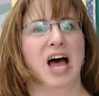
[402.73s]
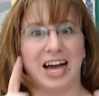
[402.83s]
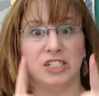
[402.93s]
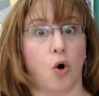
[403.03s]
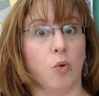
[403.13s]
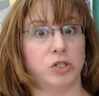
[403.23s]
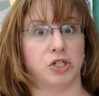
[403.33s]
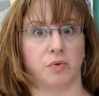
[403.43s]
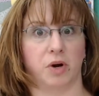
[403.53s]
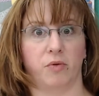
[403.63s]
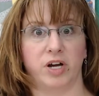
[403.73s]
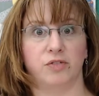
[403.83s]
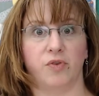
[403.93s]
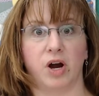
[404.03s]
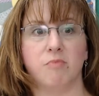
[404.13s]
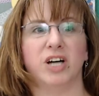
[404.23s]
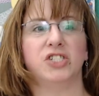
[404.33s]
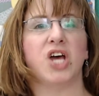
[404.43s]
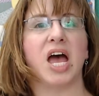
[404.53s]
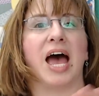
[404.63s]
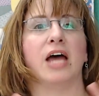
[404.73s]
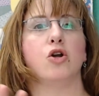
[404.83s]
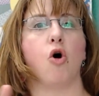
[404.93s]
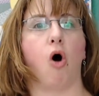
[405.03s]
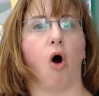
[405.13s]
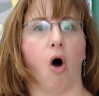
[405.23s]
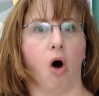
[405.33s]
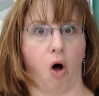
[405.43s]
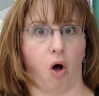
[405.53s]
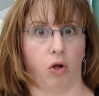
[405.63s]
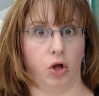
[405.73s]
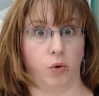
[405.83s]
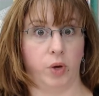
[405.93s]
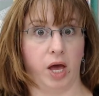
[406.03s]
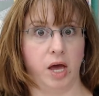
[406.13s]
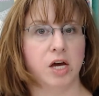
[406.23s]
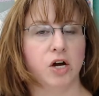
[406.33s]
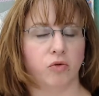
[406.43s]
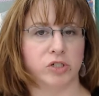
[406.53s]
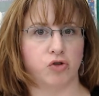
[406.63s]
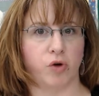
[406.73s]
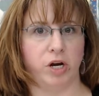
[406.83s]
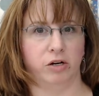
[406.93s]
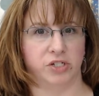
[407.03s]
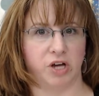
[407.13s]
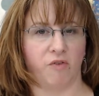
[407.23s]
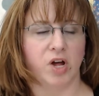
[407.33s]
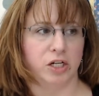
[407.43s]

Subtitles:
I don't want you to rearrange very much at all, okay? Restrain yourself.